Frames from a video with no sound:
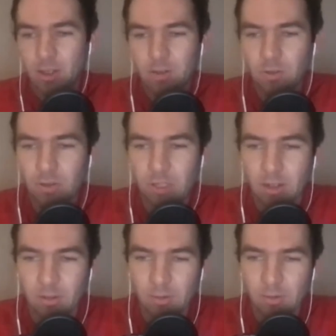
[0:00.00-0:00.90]

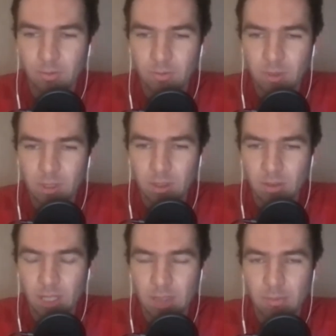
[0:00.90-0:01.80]
knockout
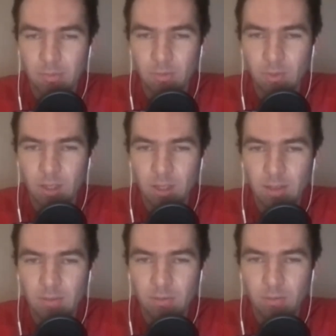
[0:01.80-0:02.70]
game
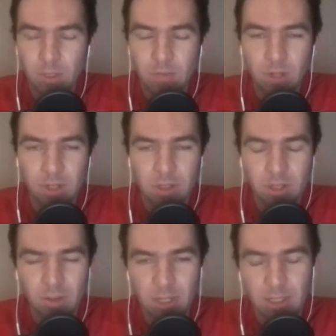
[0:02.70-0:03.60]
win
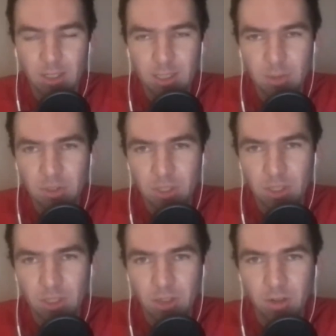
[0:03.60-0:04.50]
ratio especially in
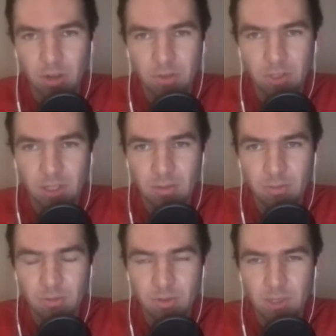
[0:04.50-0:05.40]
the Euros, is that it
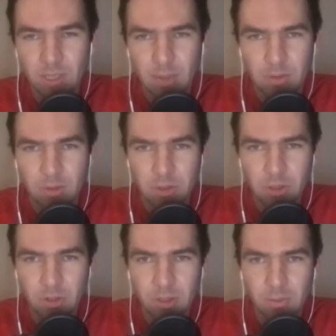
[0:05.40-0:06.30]
was absolutely
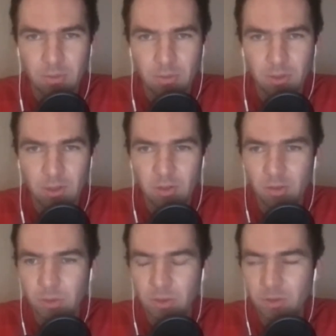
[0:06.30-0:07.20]
shocking before this
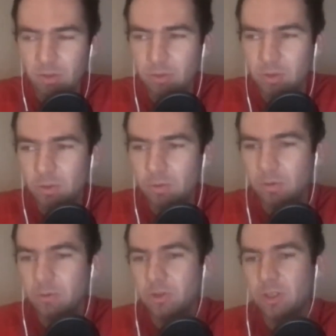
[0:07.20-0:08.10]
tournament. It was
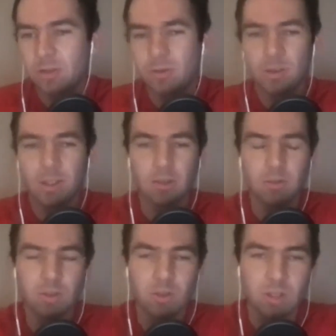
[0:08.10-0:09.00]
awful. So it
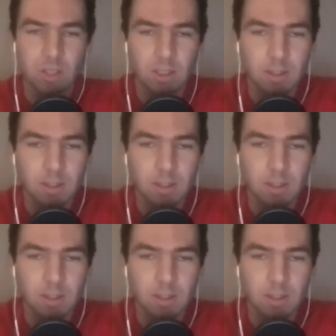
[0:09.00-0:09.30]
was good to